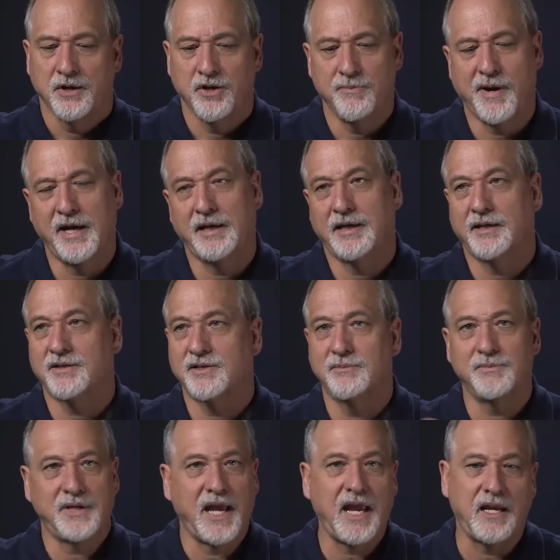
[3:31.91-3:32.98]
You might get
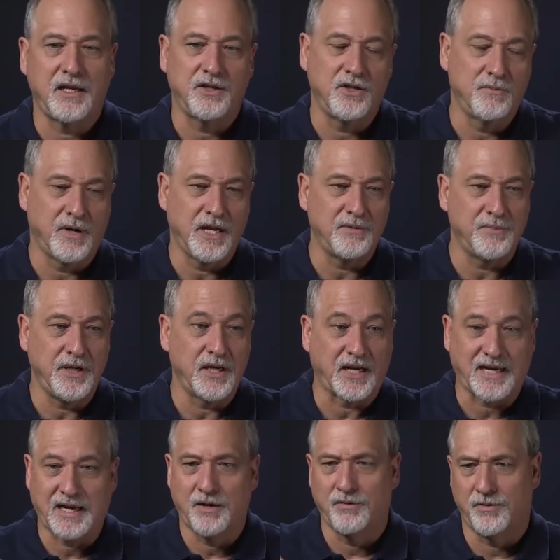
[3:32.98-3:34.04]
some data. You might be an
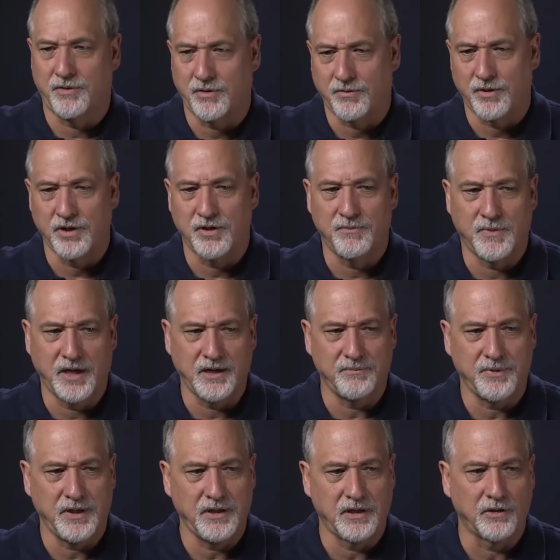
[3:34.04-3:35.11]
accountant, or you
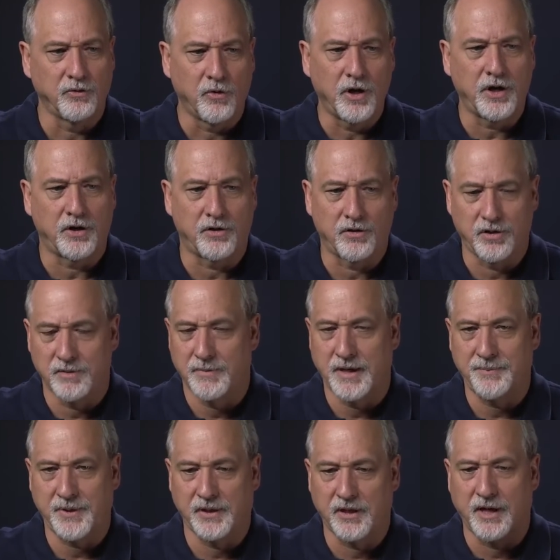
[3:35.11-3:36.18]
might be a lawyer, or you
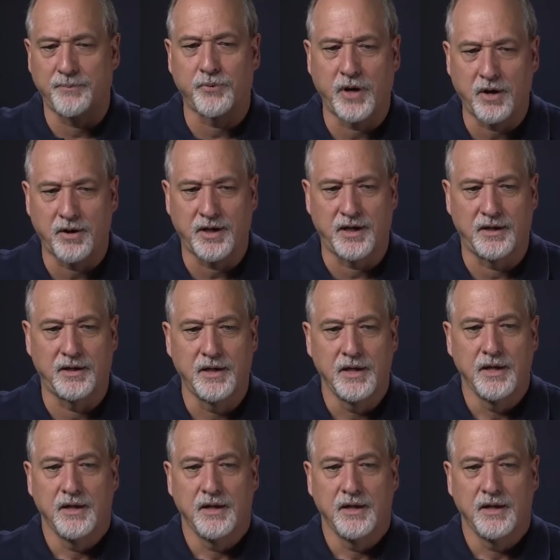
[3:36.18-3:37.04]
might be a librarian.